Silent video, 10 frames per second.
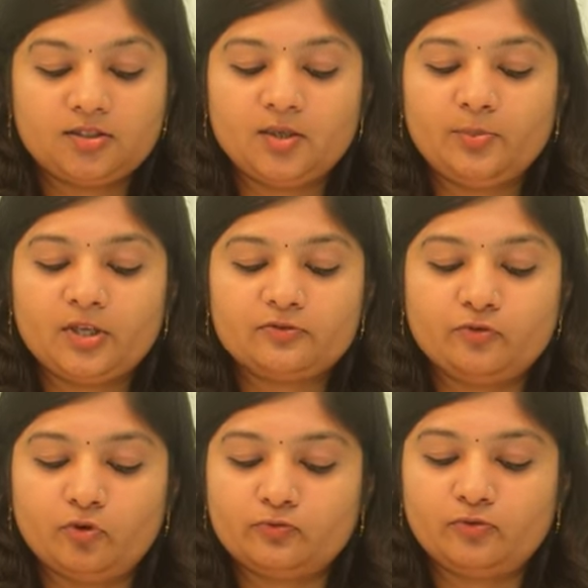G plus
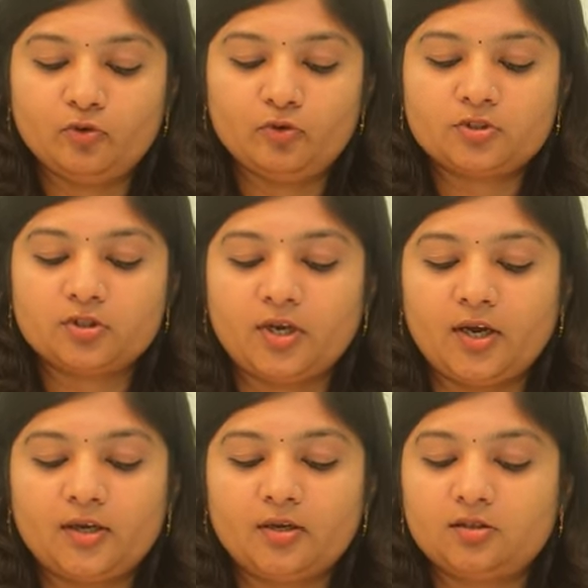4 floors,
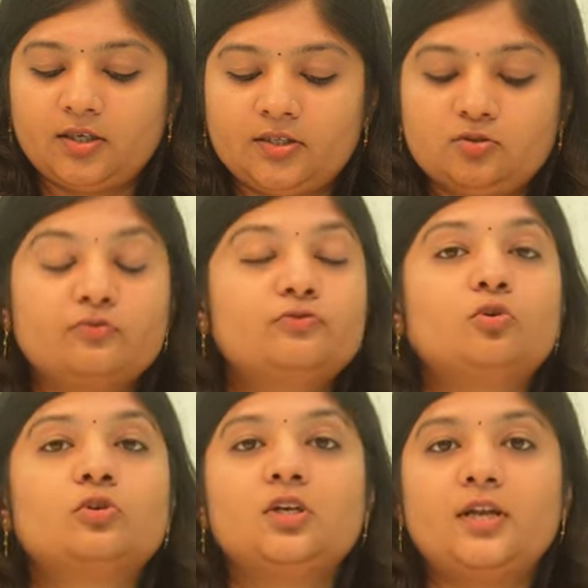that is of
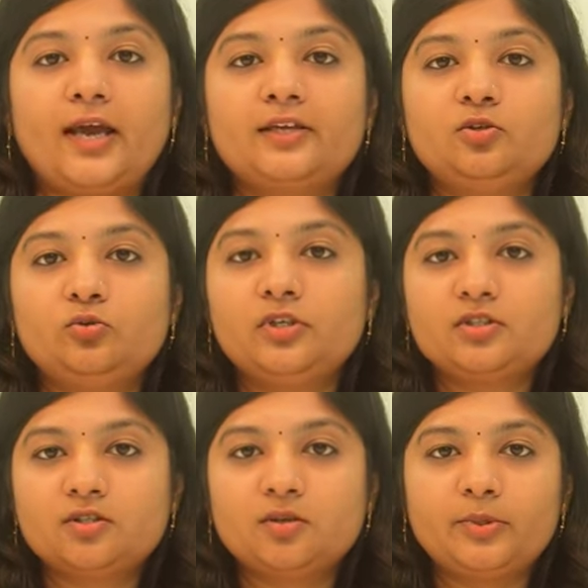total 9
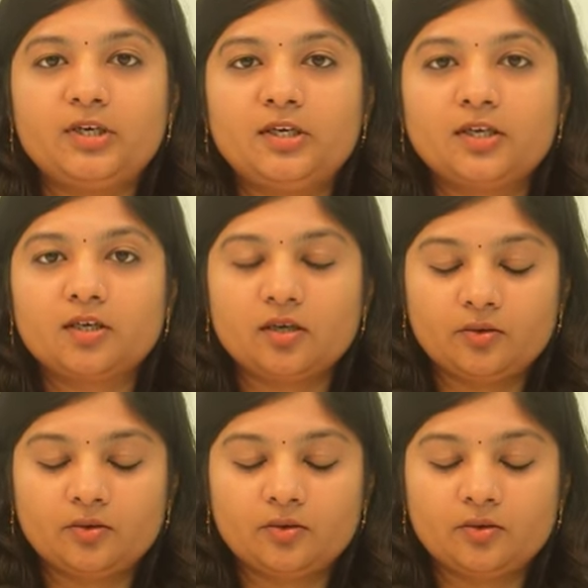units in the building.